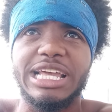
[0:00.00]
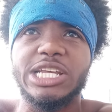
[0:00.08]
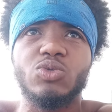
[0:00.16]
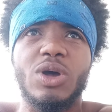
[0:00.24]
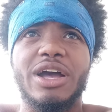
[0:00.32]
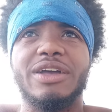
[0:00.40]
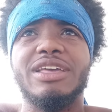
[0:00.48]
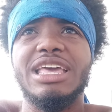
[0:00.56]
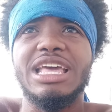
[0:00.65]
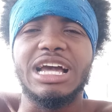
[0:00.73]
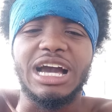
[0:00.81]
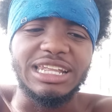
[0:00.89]
That's why
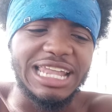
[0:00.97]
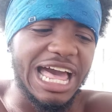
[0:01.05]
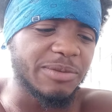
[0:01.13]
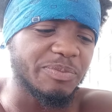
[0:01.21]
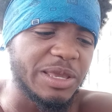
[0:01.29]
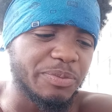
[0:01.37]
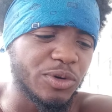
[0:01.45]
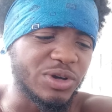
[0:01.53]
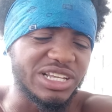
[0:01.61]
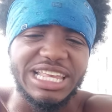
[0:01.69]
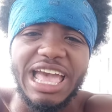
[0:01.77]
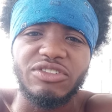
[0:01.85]
a lot of
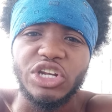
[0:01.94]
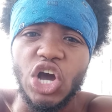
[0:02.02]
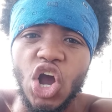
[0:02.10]
people is having a